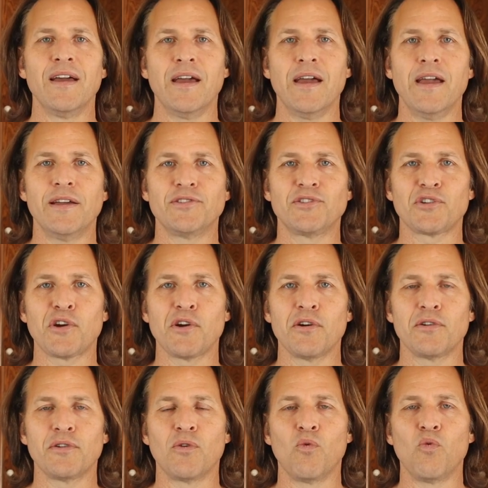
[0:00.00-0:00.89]
Hey, it's
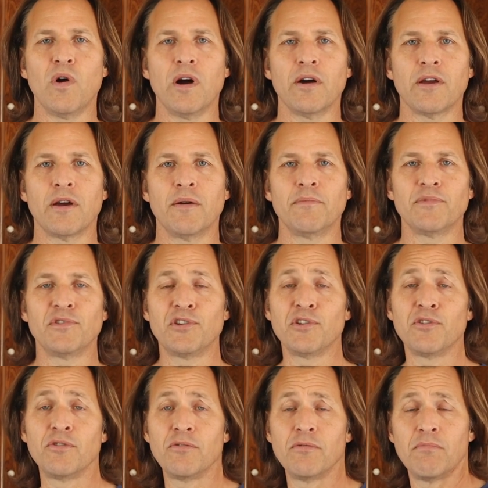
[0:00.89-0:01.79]
Kurt. Welcome
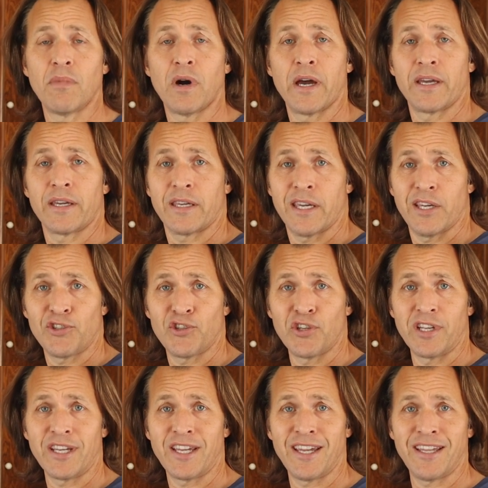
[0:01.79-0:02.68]
to my
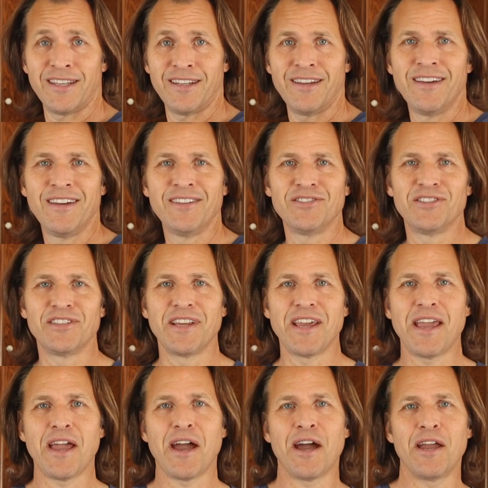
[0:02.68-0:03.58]
kitchen again.
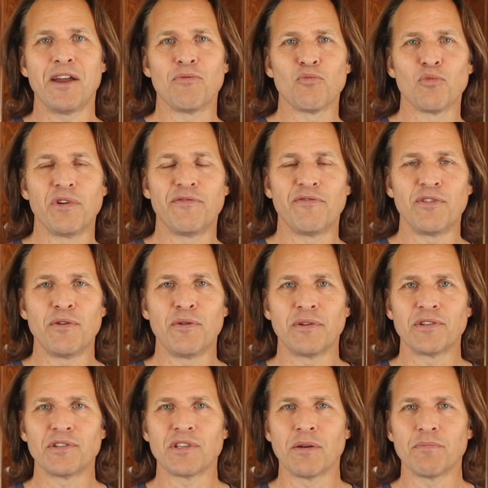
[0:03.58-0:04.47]
Today I am
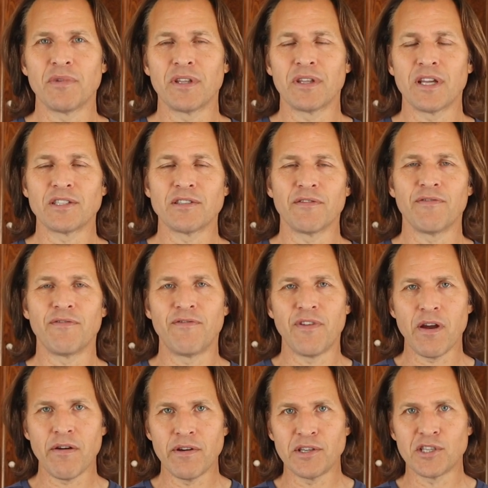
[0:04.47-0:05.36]
reviewing something that's
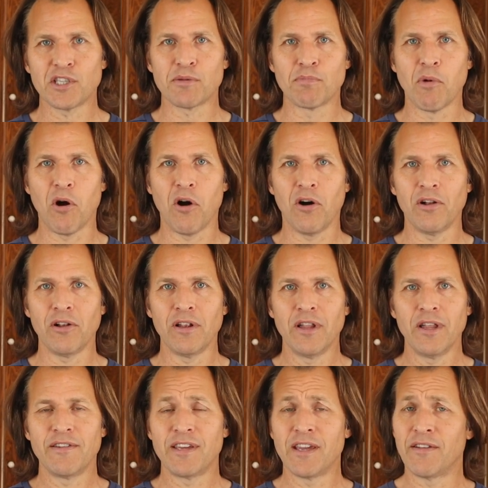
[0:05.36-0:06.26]
very
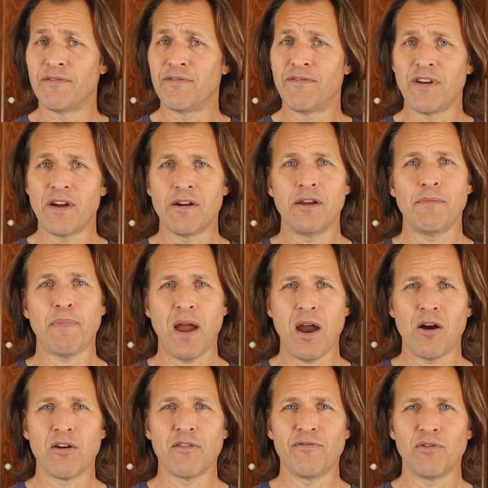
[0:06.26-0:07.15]
small, yet very
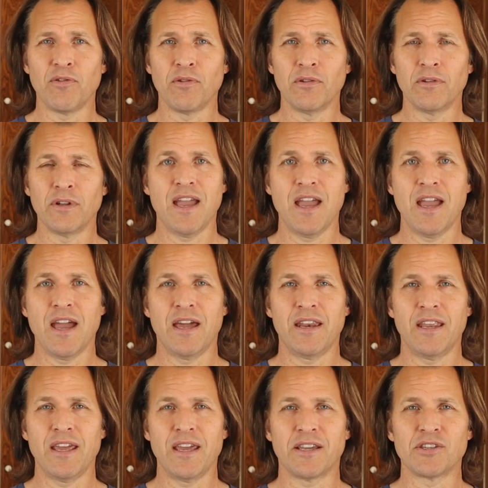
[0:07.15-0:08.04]
powerful
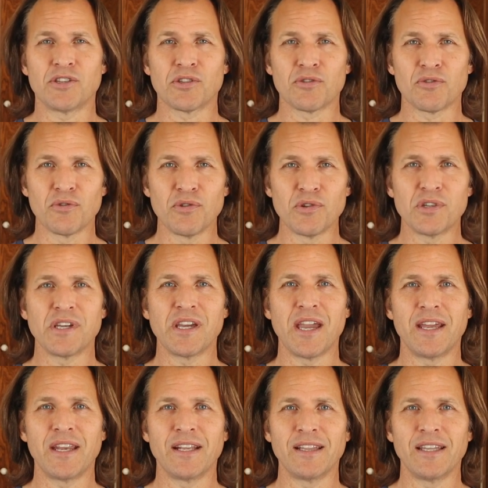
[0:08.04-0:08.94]
and
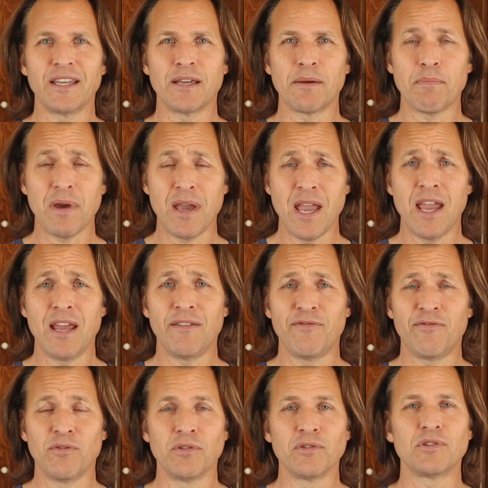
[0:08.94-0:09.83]
excruciatingly
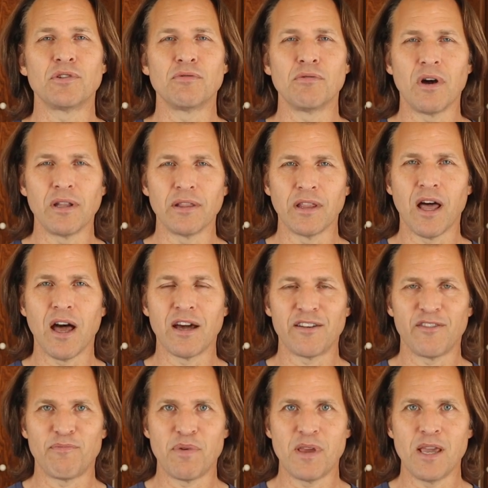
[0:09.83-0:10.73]
painful to a
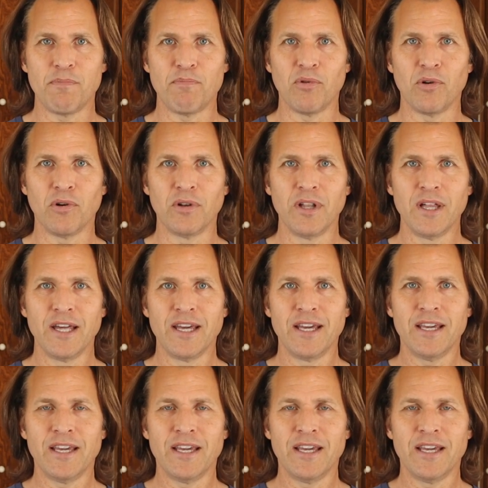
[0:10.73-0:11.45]
lot of people.